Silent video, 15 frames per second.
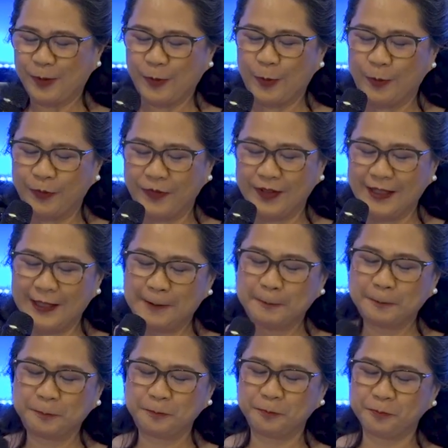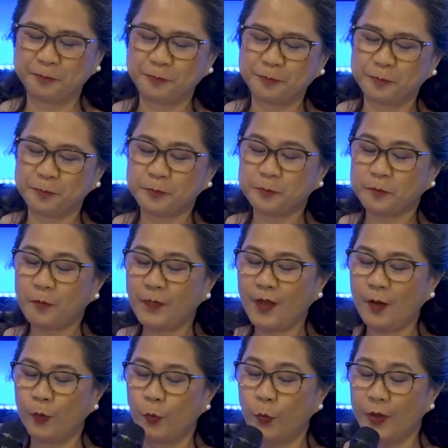Sophie.
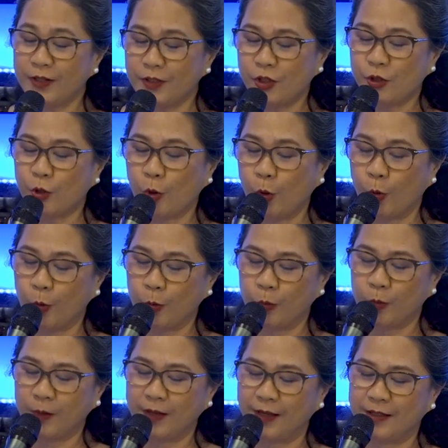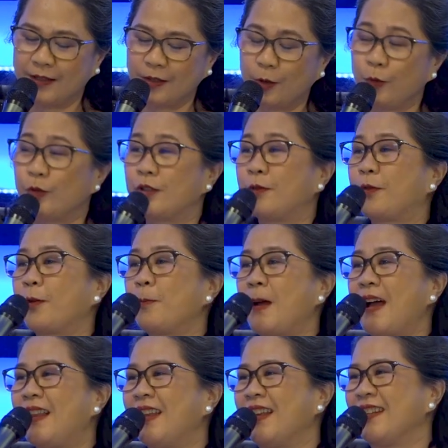Which toe is used for
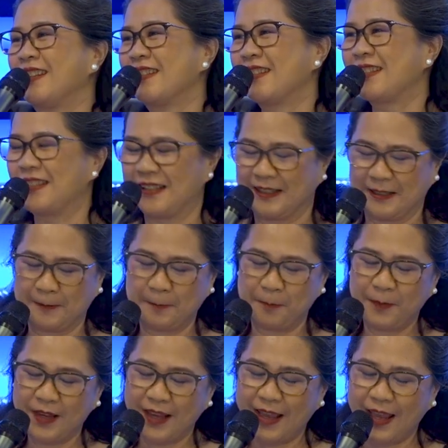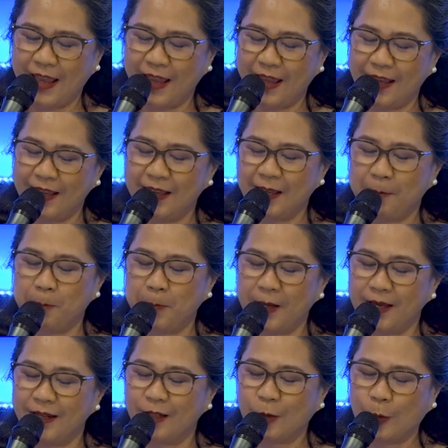balance? A.
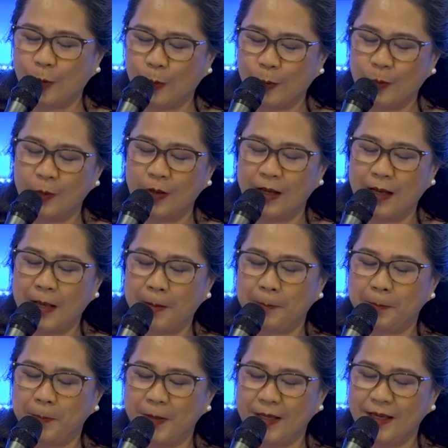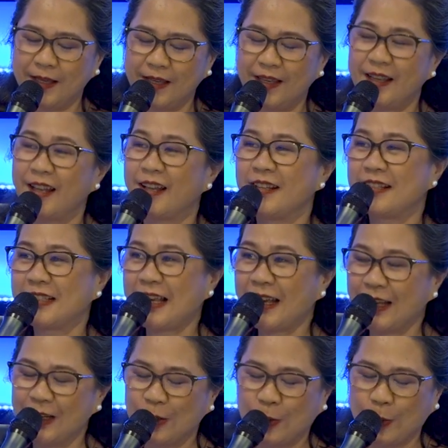Big toe. B.
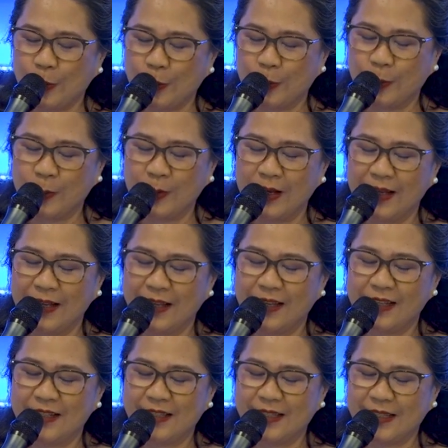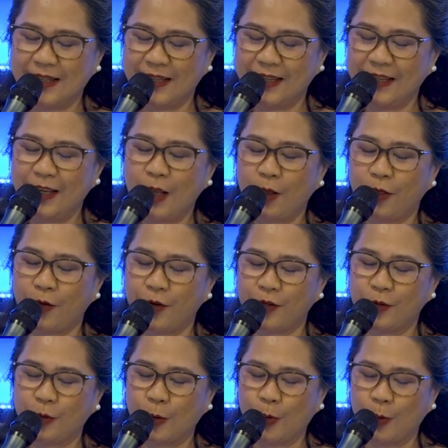Second toe. C.
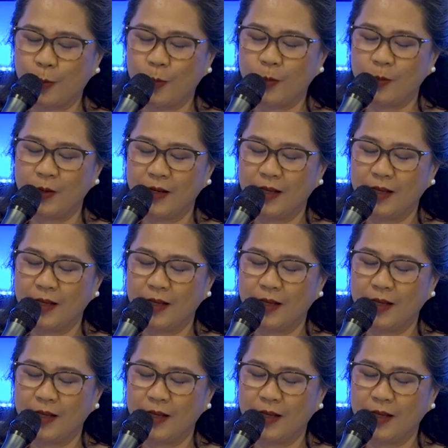Third toe.